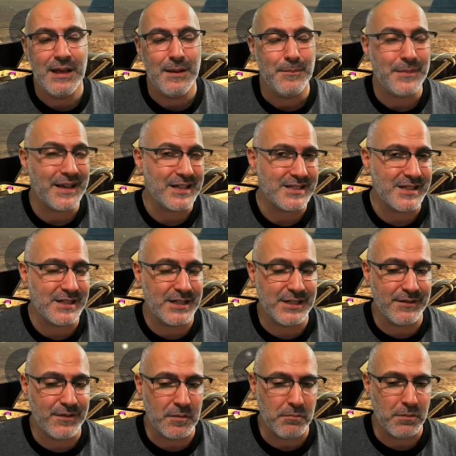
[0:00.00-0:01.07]
because of the
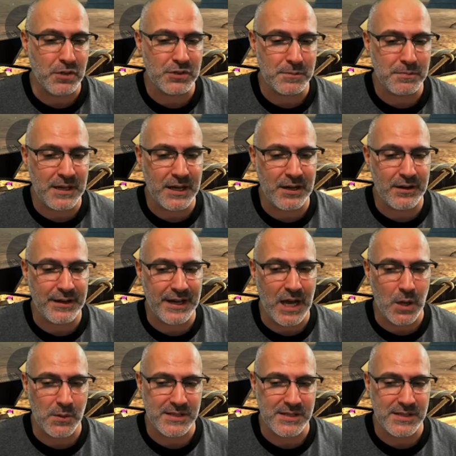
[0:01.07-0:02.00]
different multiplier and how it's